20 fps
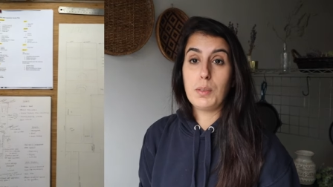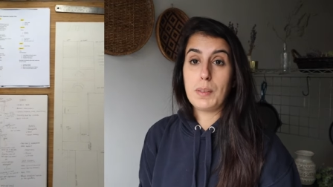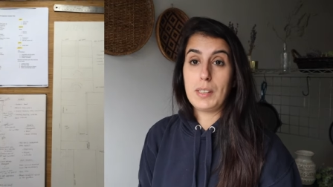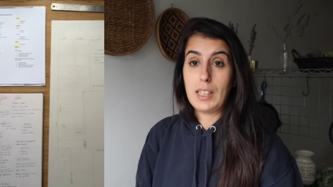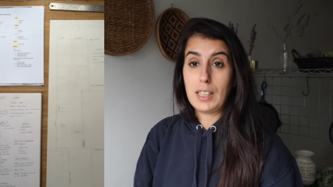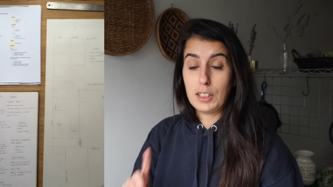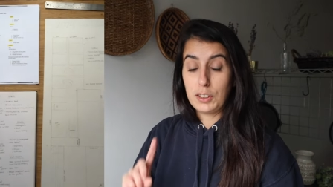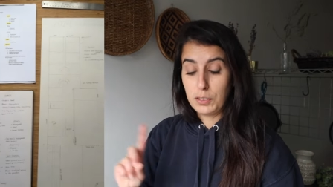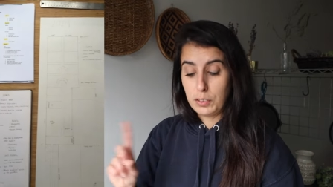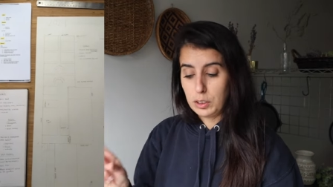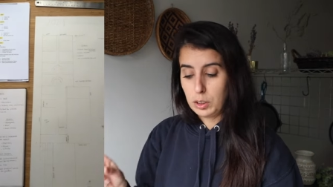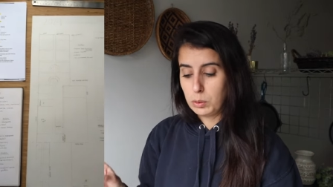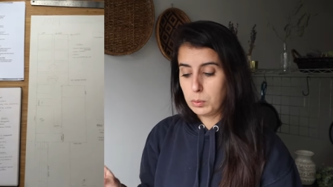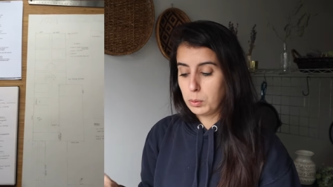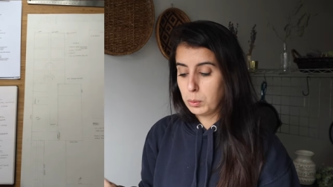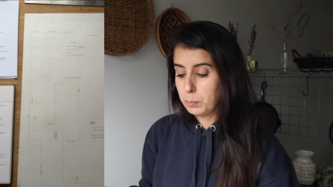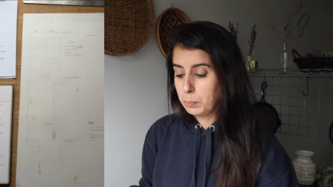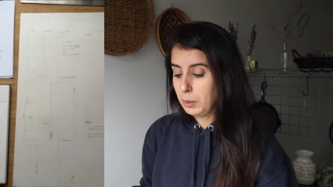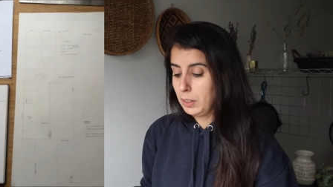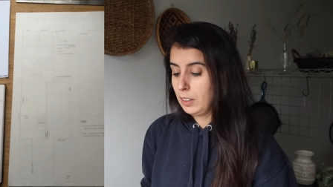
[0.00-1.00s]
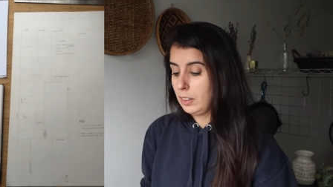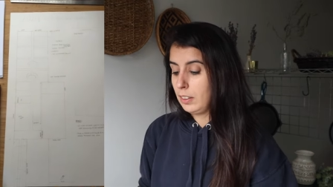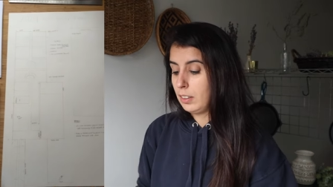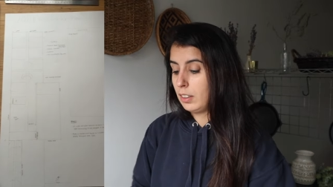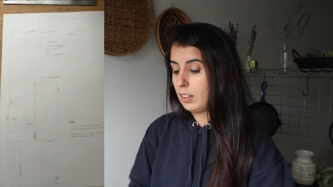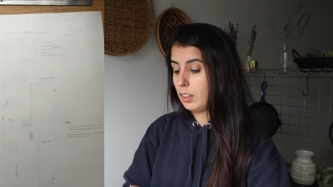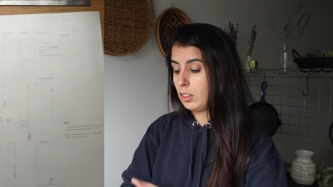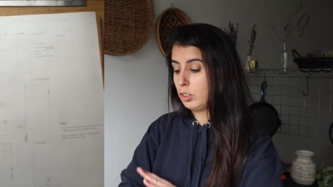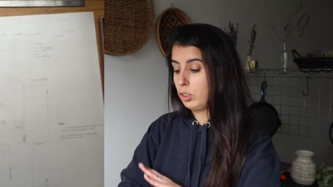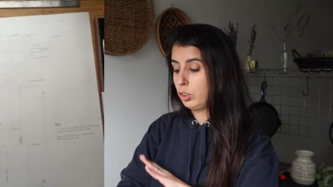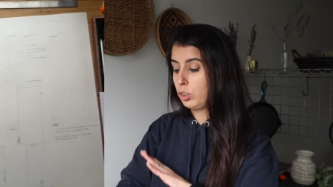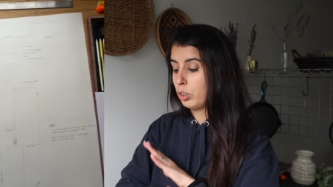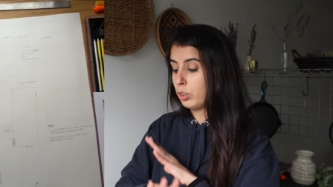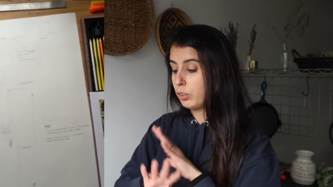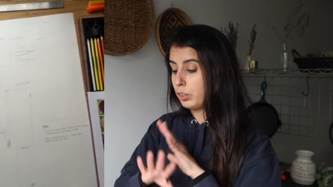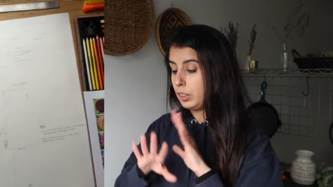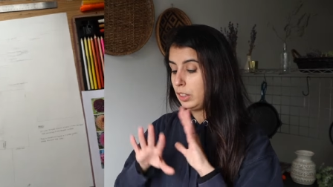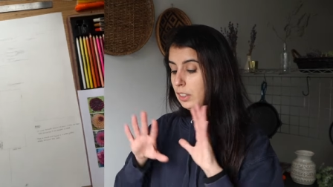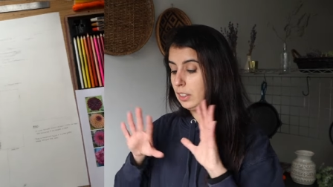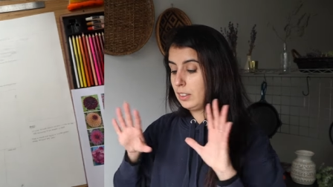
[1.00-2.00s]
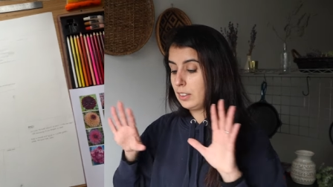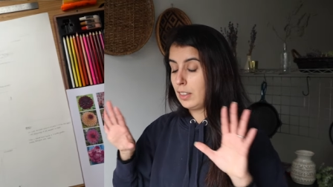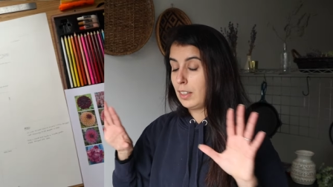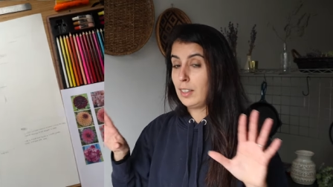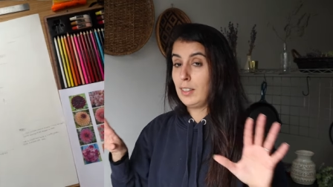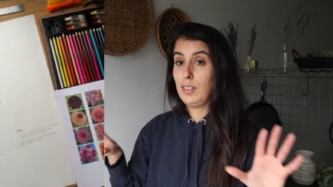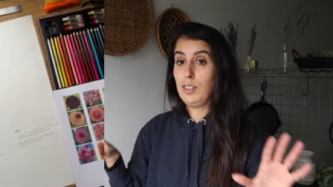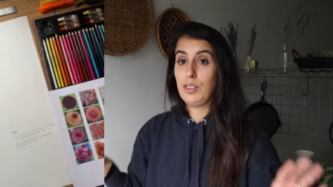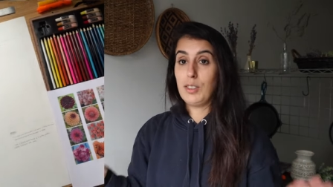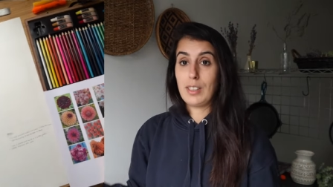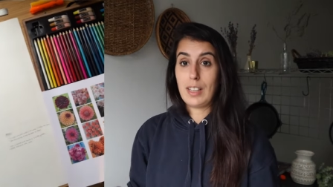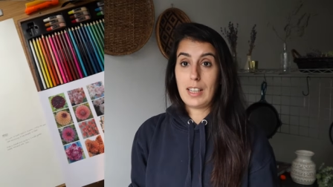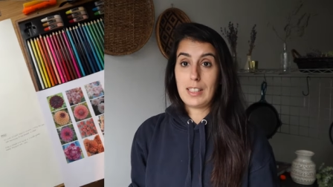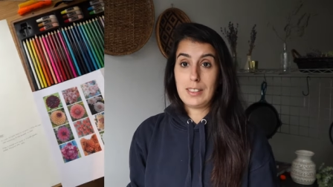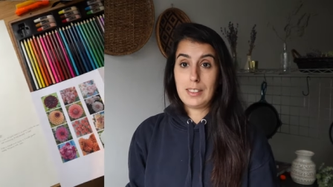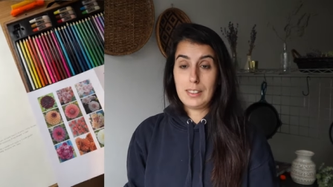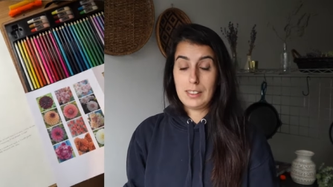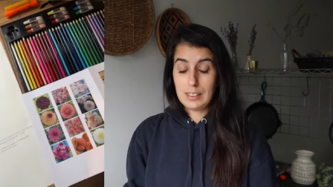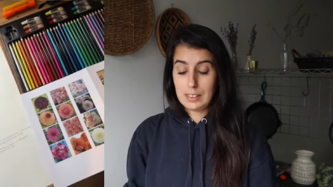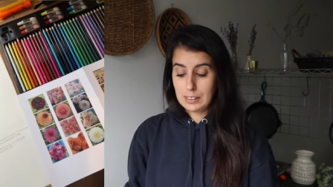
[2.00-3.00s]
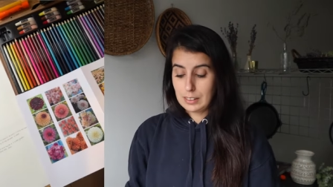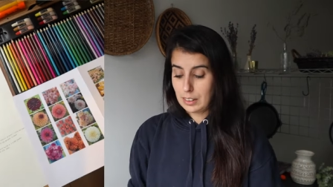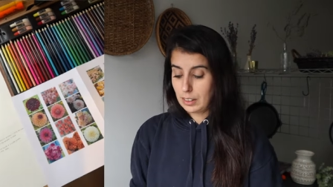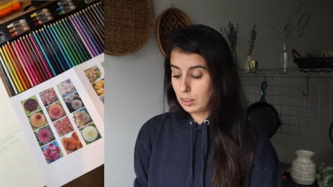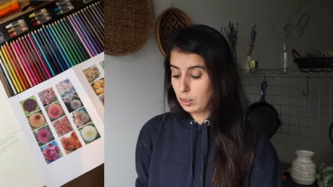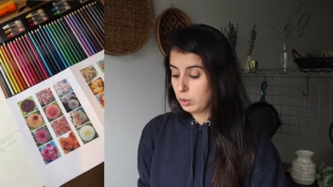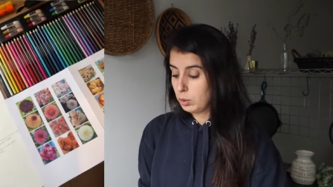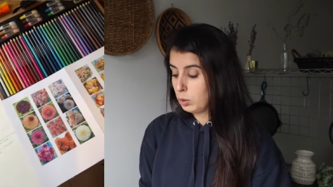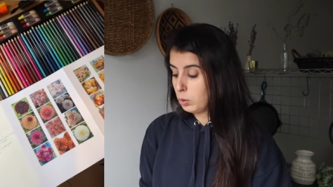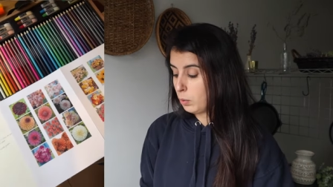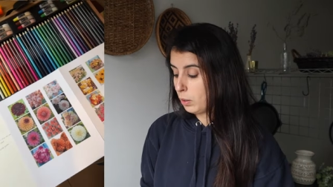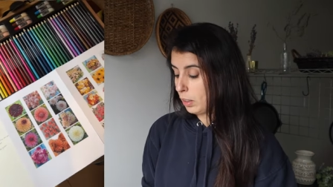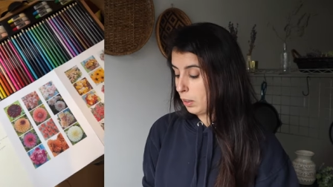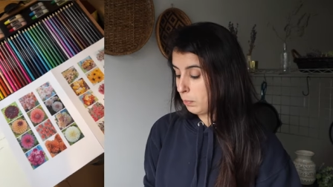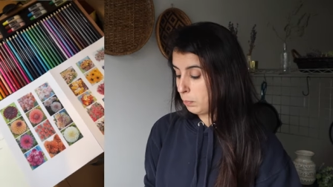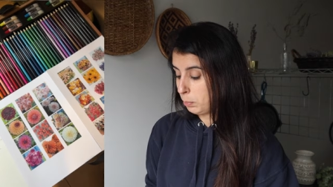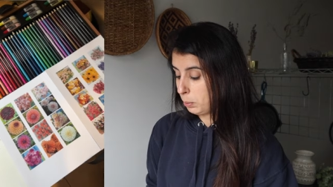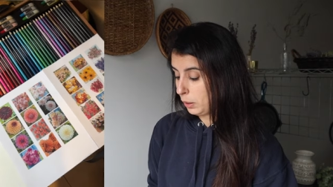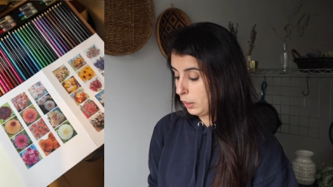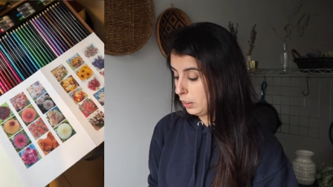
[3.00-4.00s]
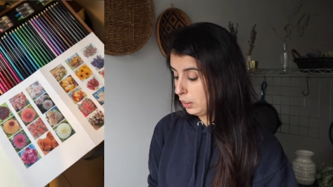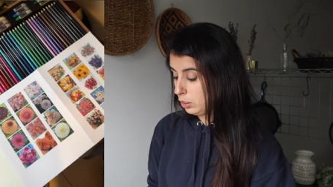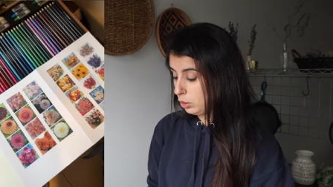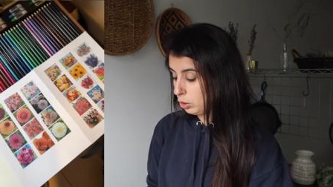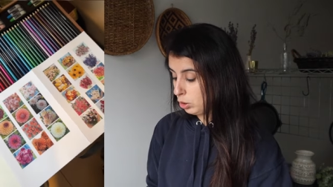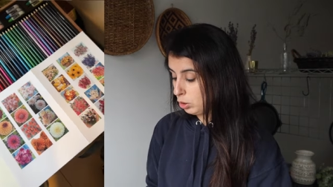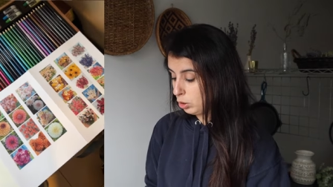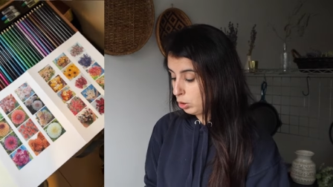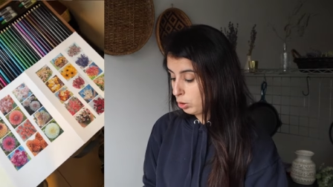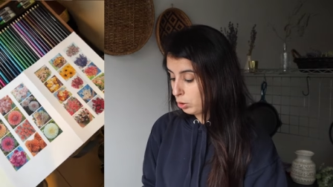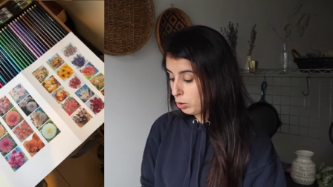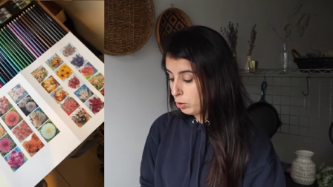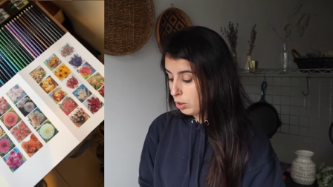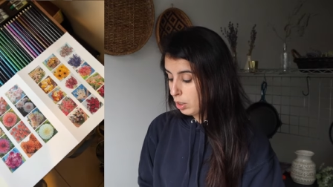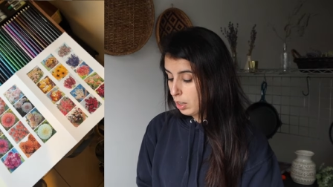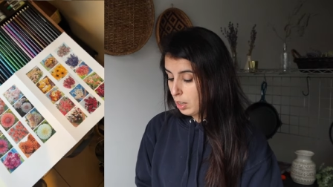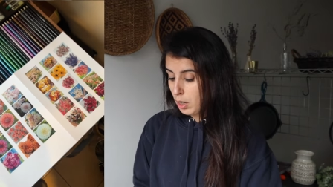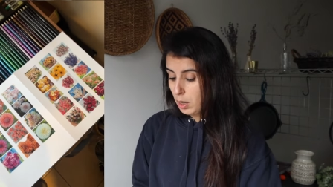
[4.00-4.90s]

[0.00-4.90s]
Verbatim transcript: My next video will be showing you guys in detail what I'm planning to do.